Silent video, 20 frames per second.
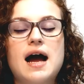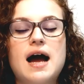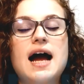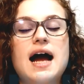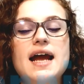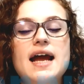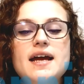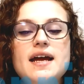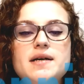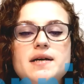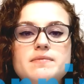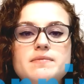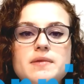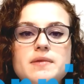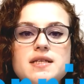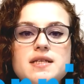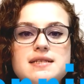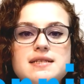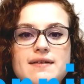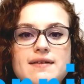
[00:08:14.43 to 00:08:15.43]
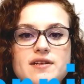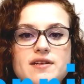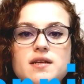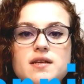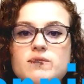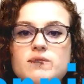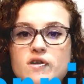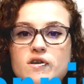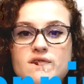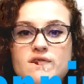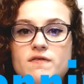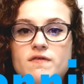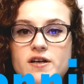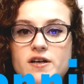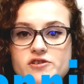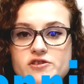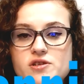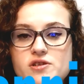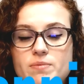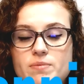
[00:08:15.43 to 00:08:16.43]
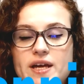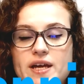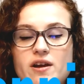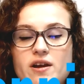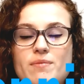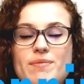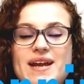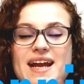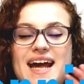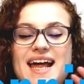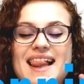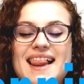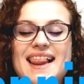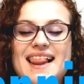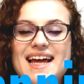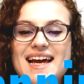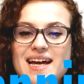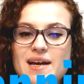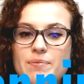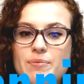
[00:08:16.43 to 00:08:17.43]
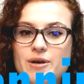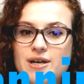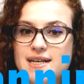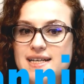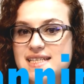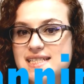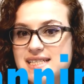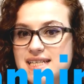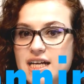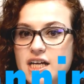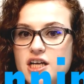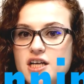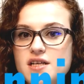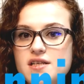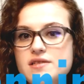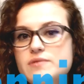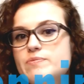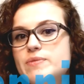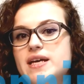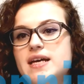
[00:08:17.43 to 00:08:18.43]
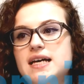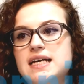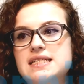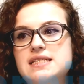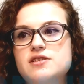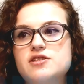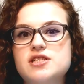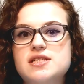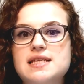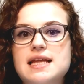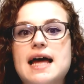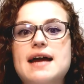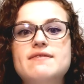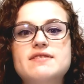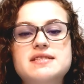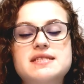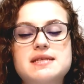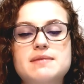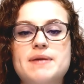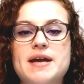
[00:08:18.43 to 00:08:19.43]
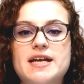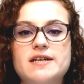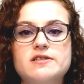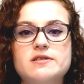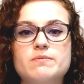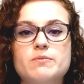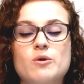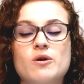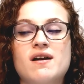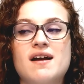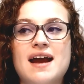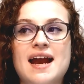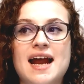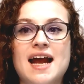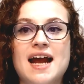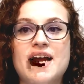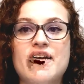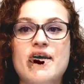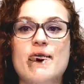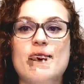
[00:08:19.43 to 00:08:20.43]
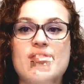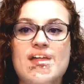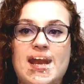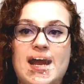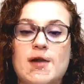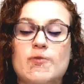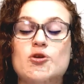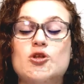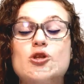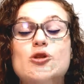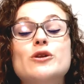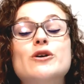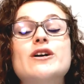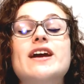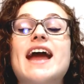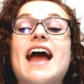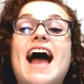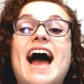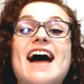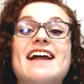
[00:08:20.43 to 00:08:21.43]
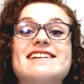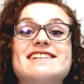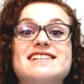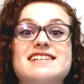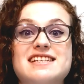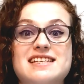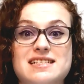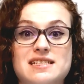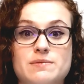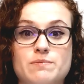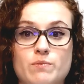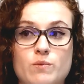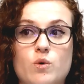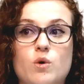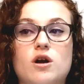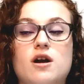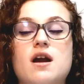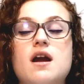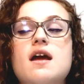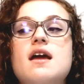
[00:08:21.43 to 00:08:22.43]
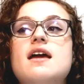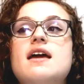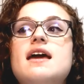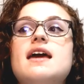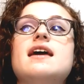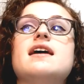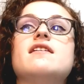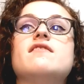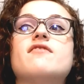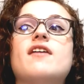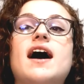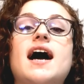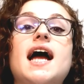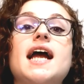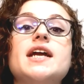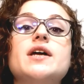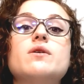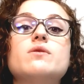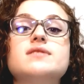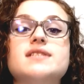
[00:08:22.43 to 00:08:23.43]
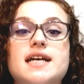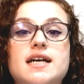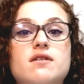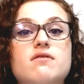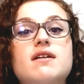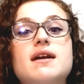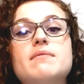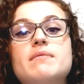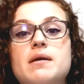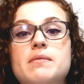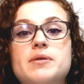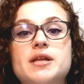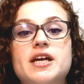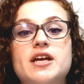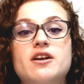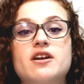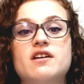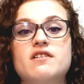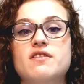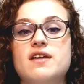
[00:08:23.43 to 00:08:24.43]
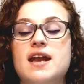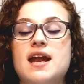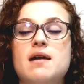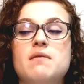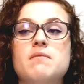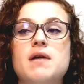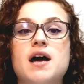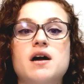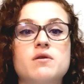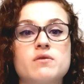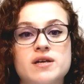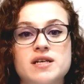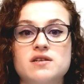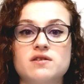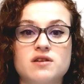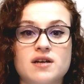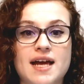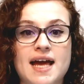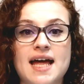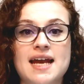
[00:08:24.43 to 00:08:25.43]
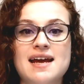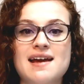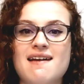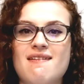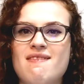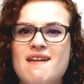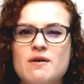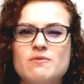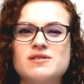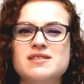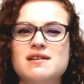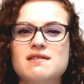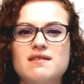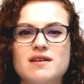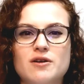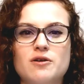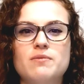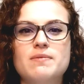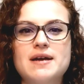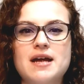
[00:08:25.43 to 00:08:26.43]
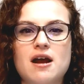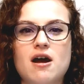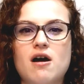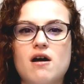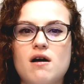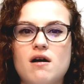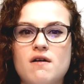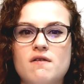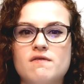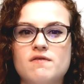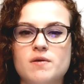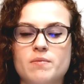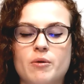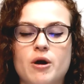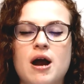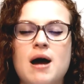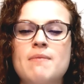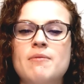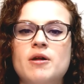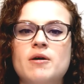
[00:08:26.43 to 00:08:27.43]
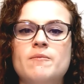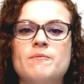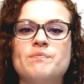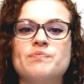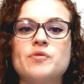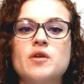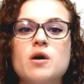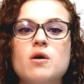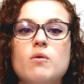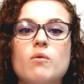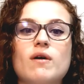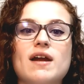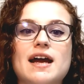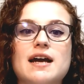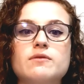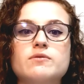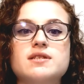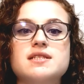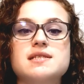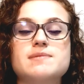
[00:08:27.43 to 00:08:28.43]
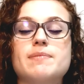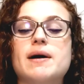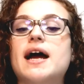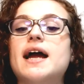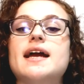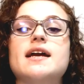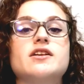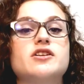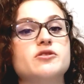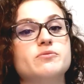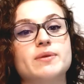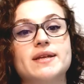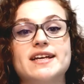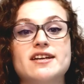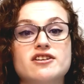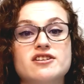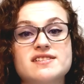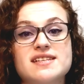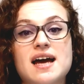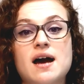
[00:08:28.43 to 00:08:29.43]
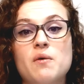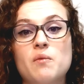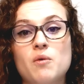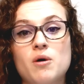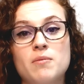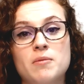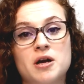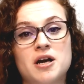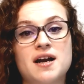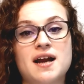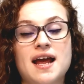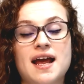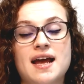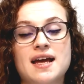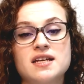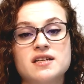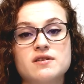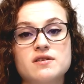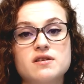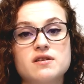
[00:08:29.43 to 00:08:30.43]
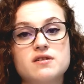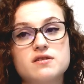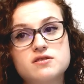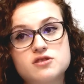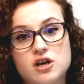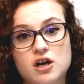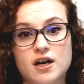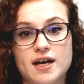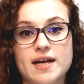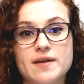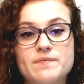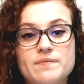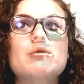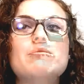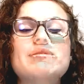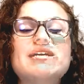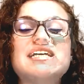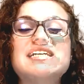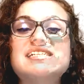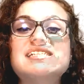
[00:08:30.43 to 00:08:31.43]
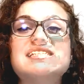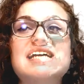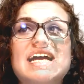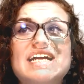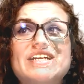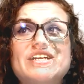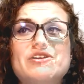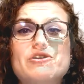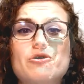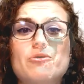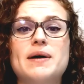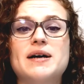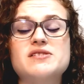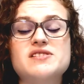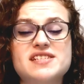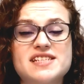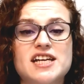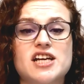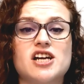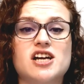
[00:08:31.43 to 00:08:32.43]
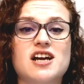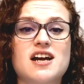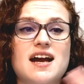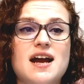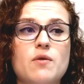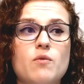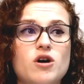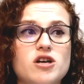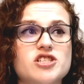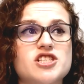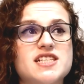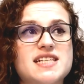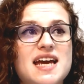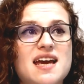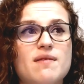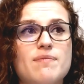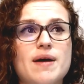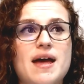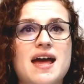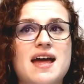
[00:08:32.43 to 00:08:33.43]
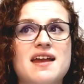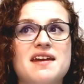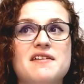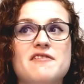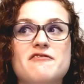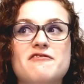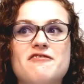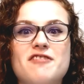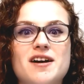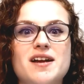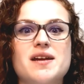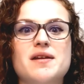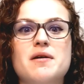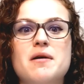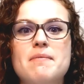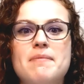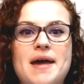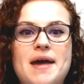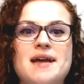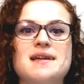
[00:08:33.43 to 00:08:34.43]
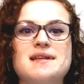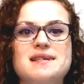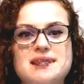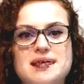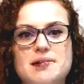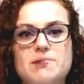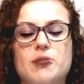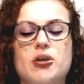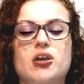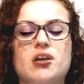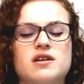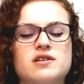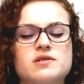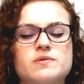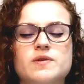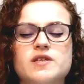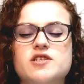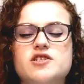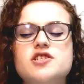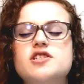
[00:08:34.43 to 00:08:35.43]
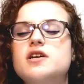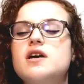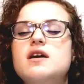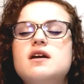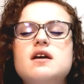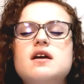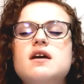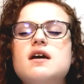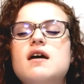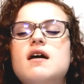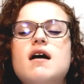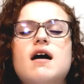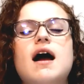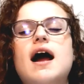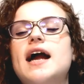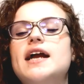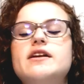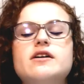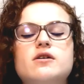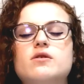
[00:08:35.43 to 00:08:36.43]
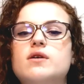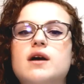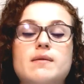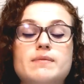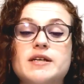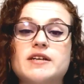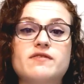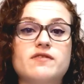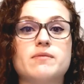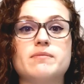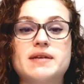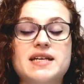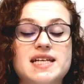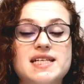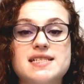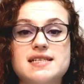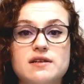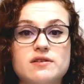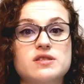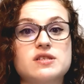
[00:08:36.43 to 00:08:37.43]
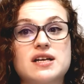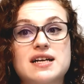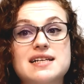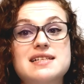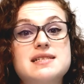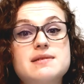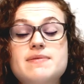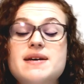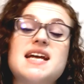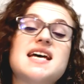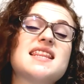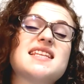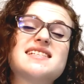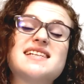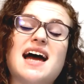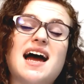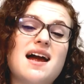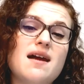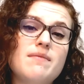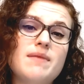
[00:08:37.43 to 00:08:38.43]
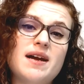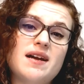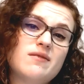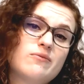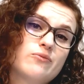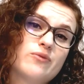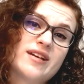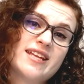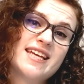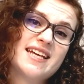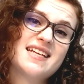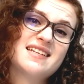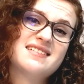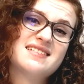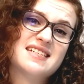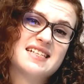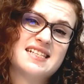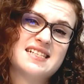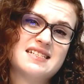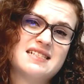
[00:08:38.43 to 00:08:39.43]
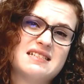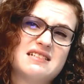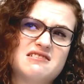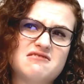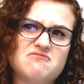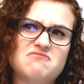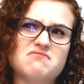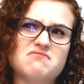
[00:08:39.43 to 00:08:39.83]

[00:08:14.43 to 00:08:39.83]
I am definitely more of a functional planner, but I like pretty stickers because it just livens the page up more and I know that I will look at it more. If I don't decorate my planner, then I'm not going to look at it, and that was a little bit of the problem when I was buying new planners at Walmart and Target, because I didn't know about sticker and washi tape and fun pens and markers, which I know coming from me sounds crazy, but at the time I really didn't